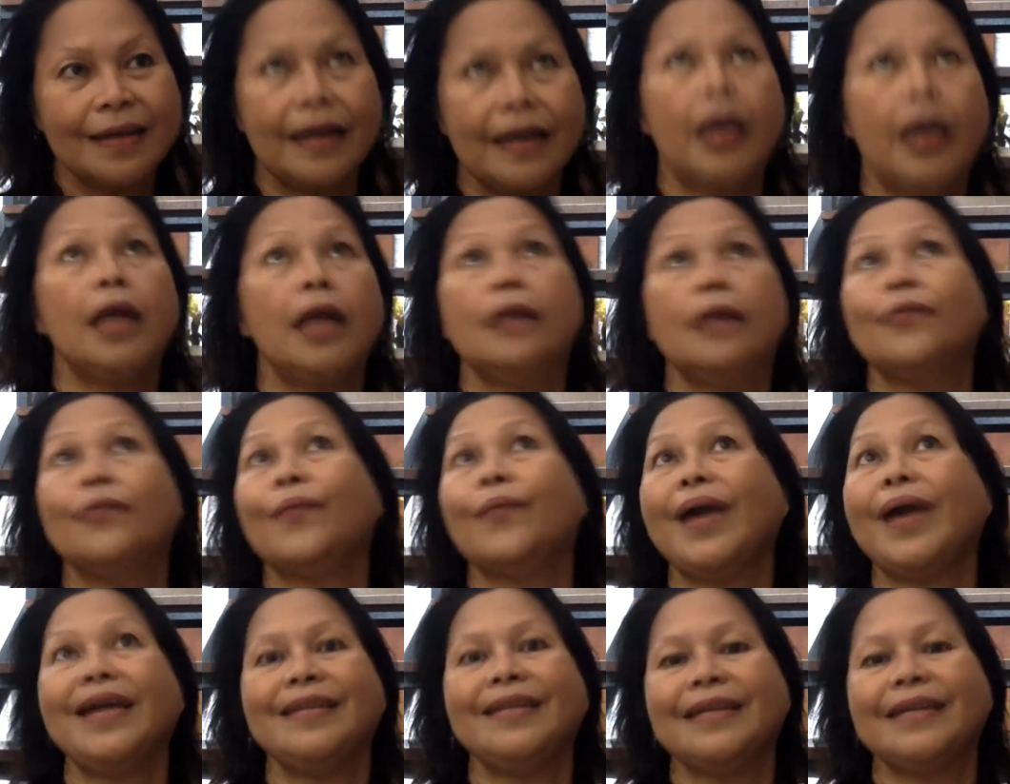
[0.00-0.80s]
and
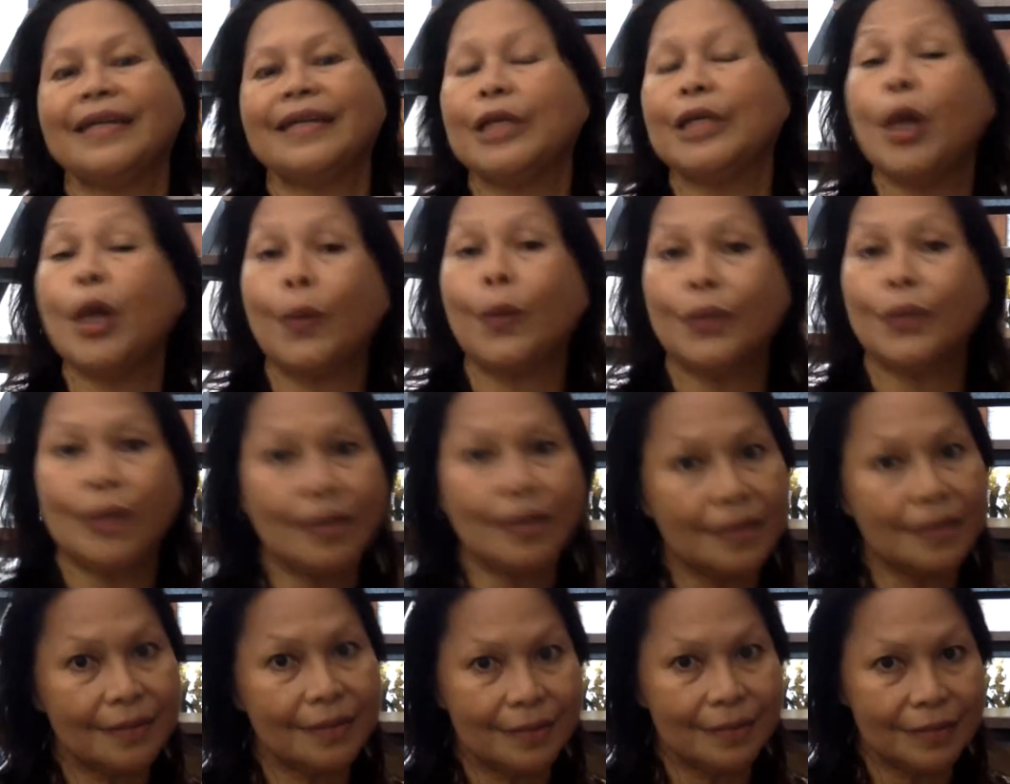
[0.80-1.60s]
waiting. No,
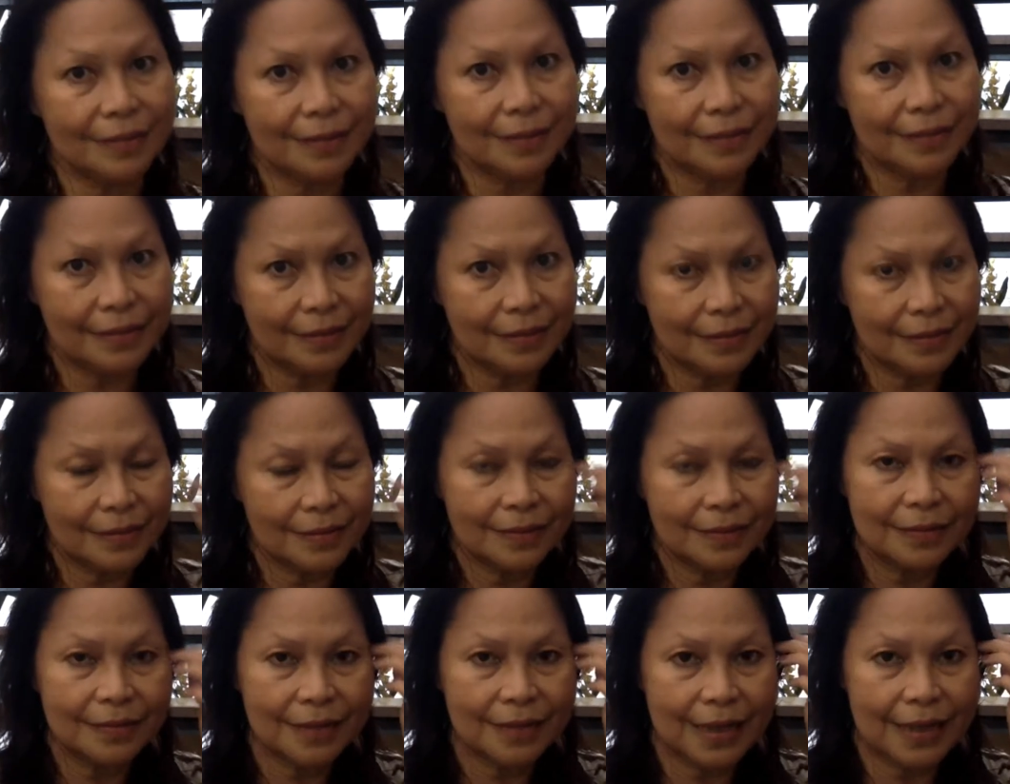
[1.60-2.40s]
not
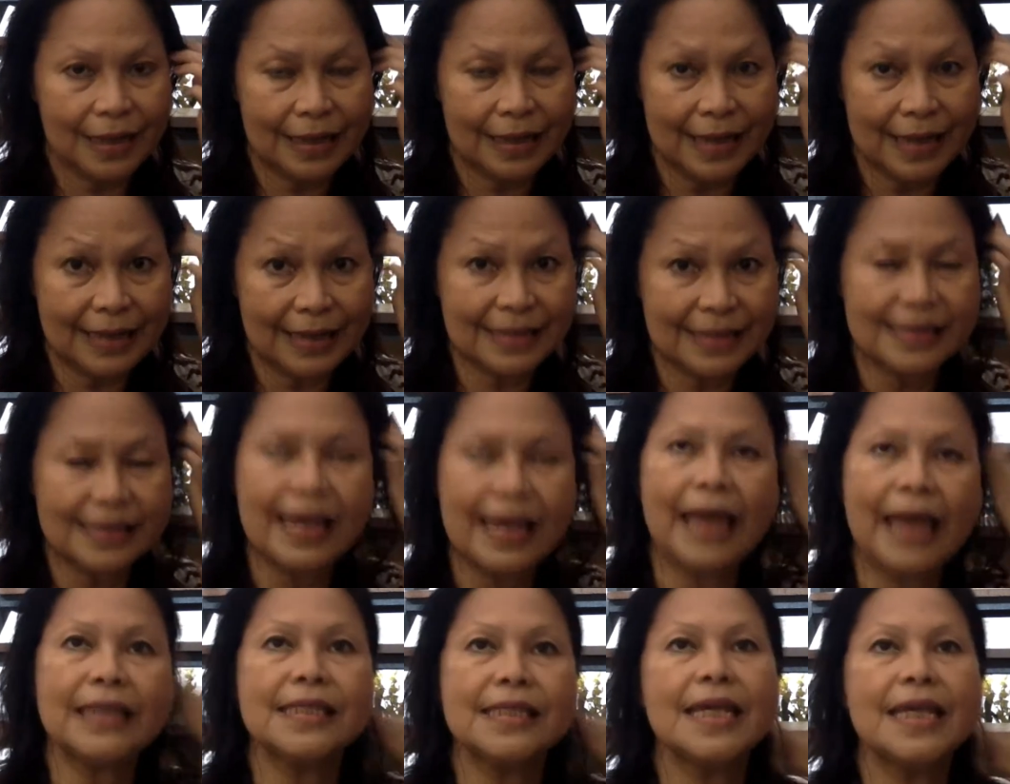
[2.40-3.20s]
in that
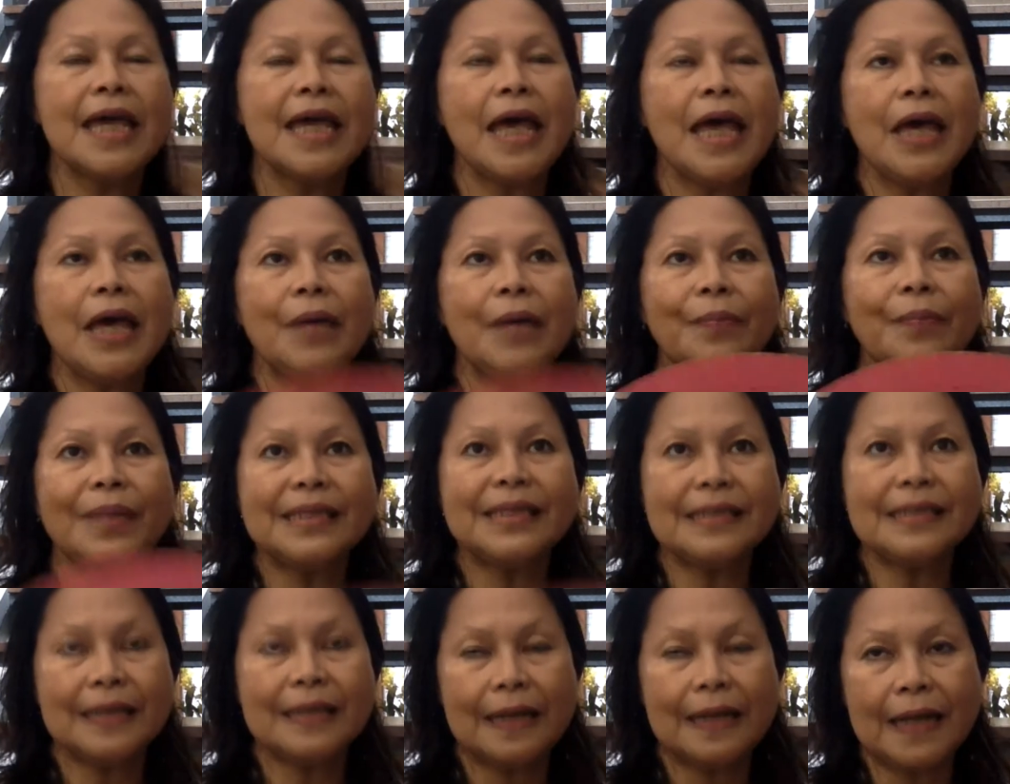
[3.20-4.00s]
sense.
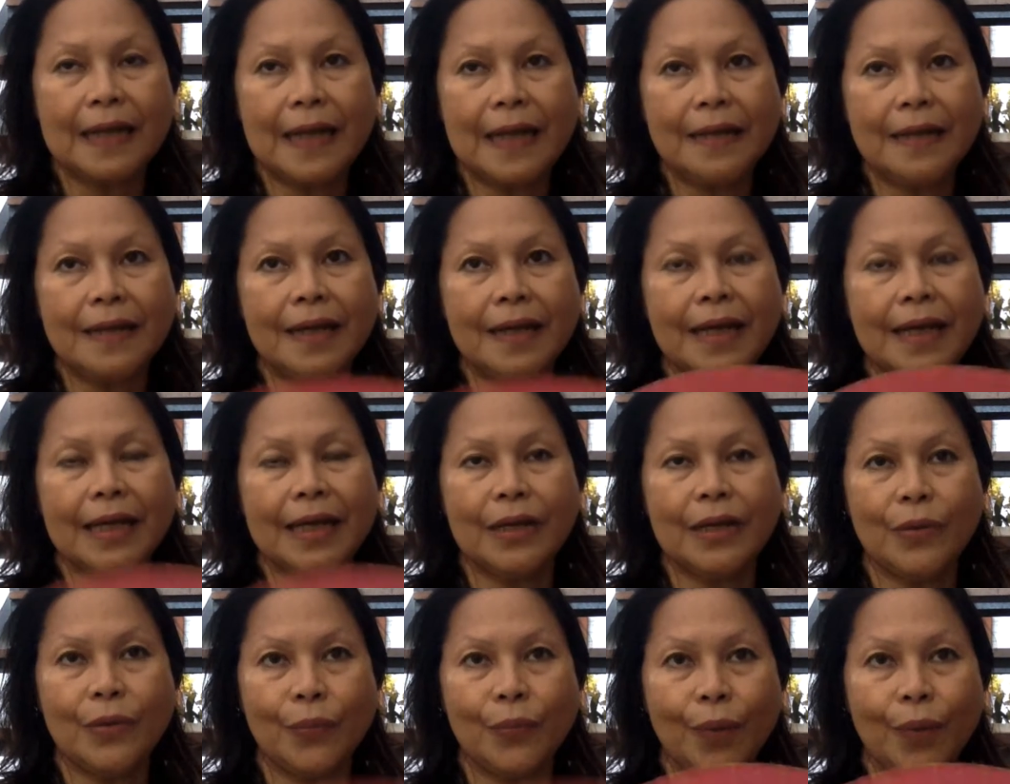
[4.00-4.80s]
But surrender
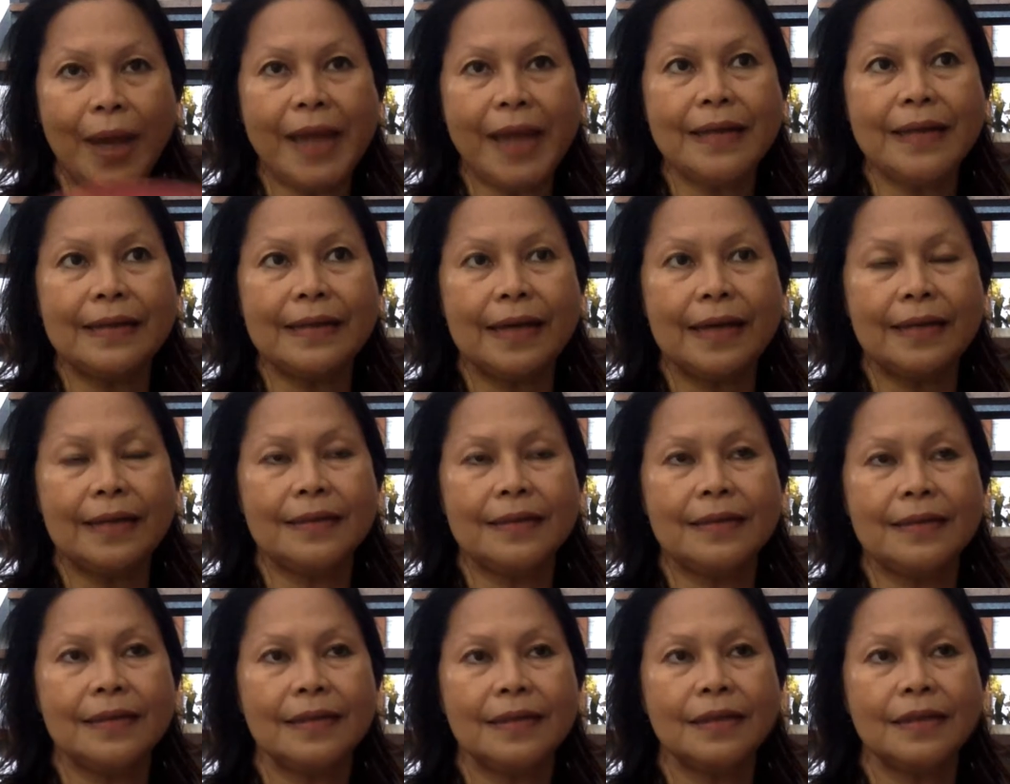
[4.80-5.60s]
in a way
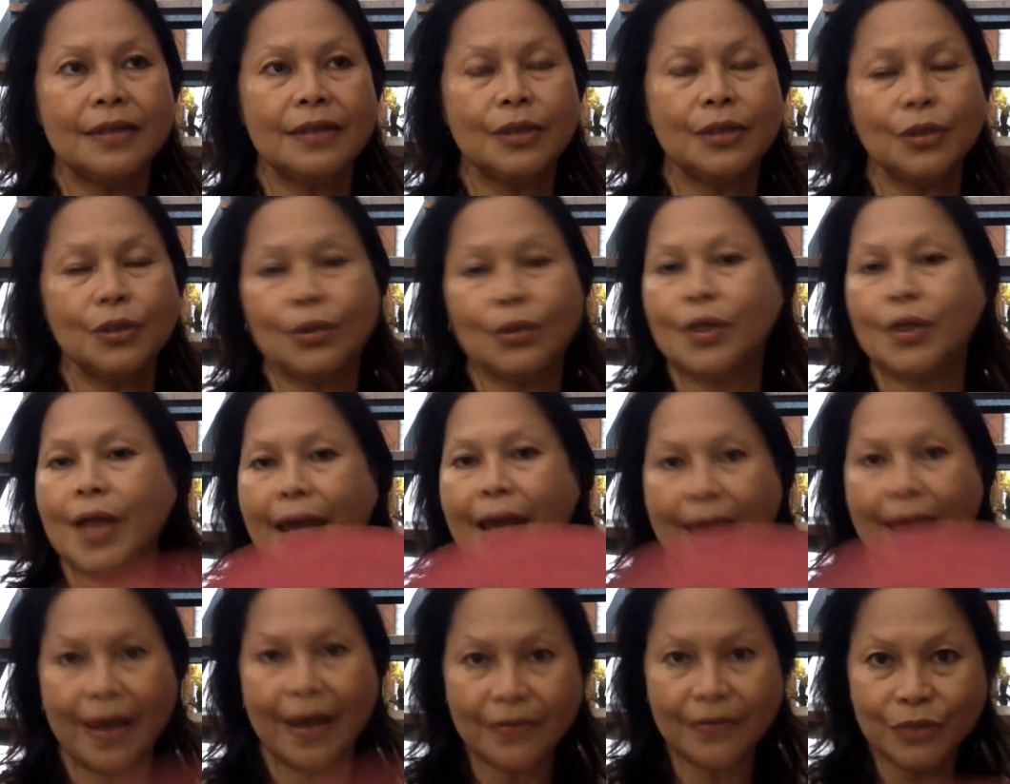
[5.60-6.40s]
that you
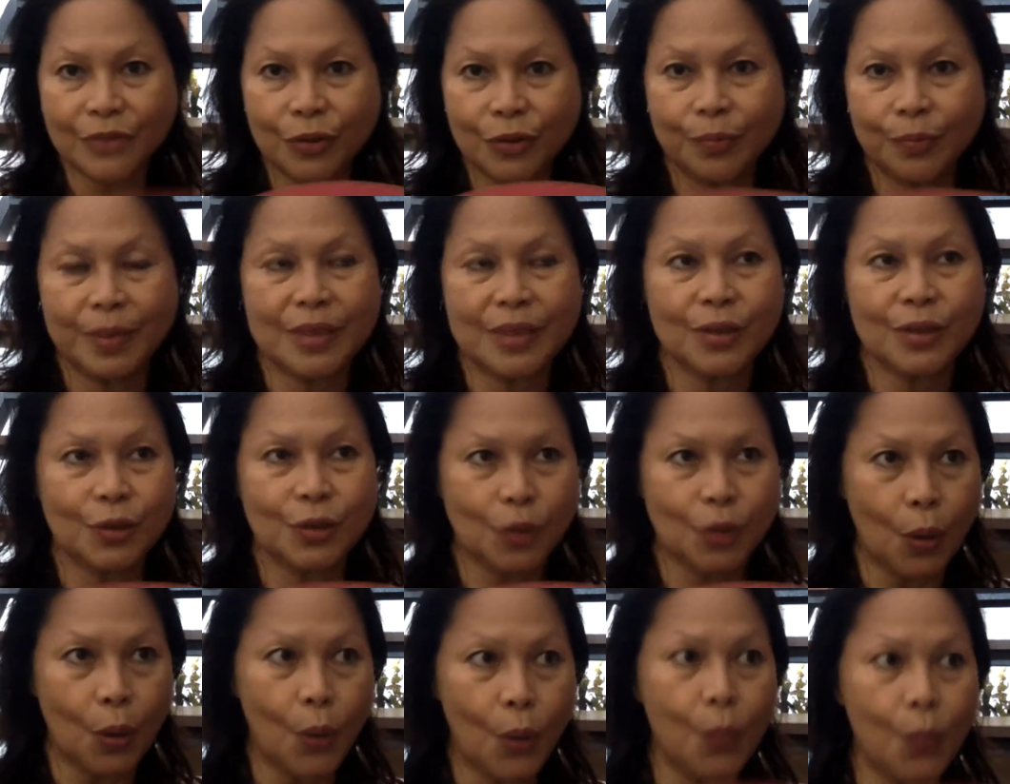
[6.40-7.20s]
don't have to be
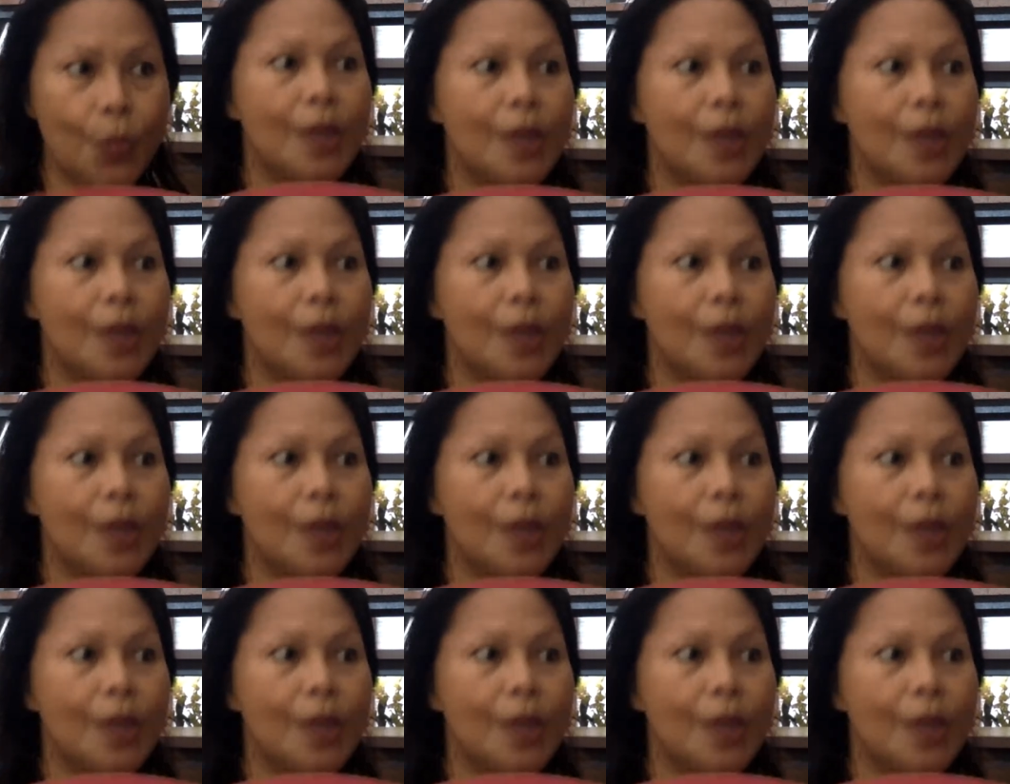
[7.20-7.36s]
so